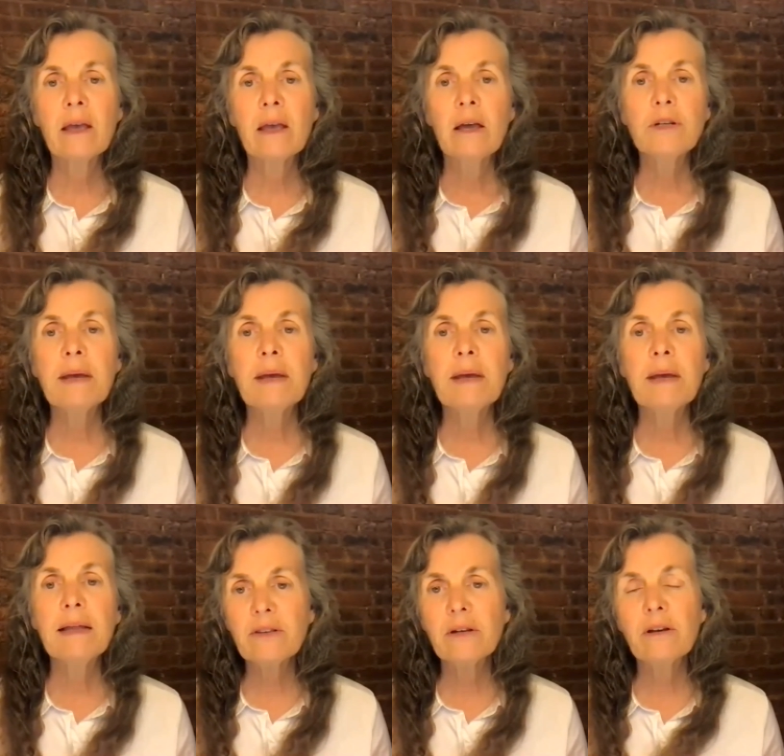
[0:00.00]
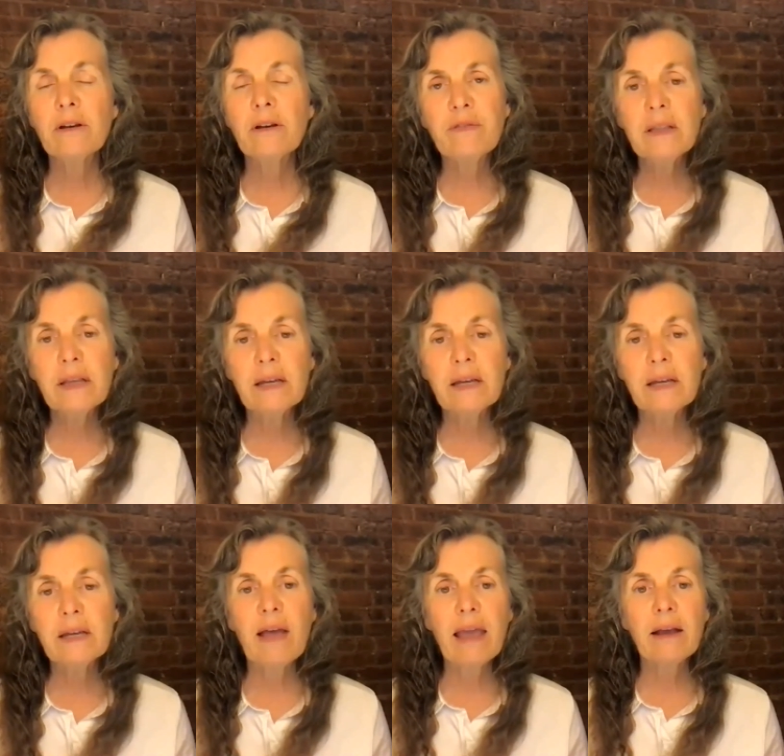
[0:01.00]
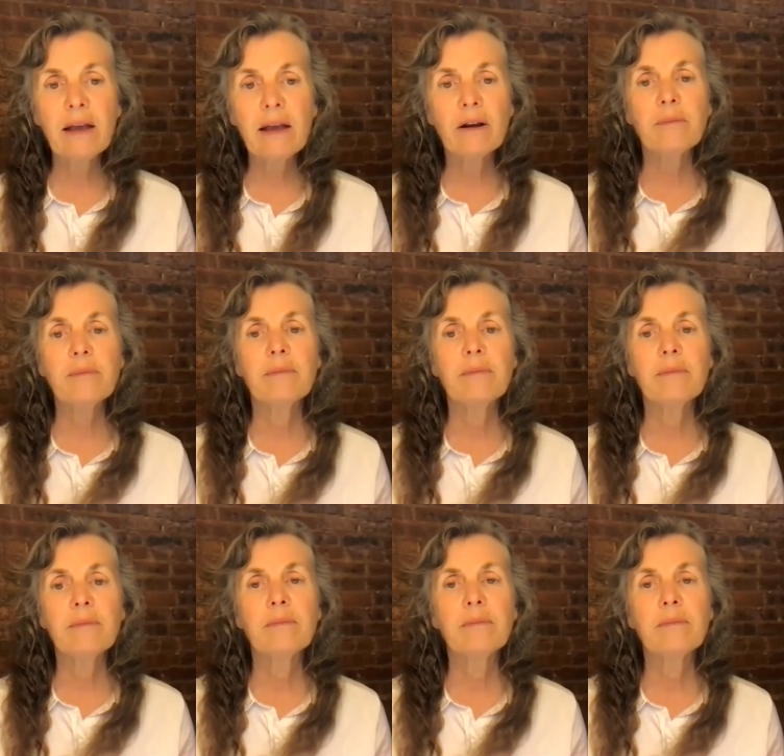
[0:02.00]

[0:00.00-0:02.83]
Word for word: which may lessen your feelings of anger.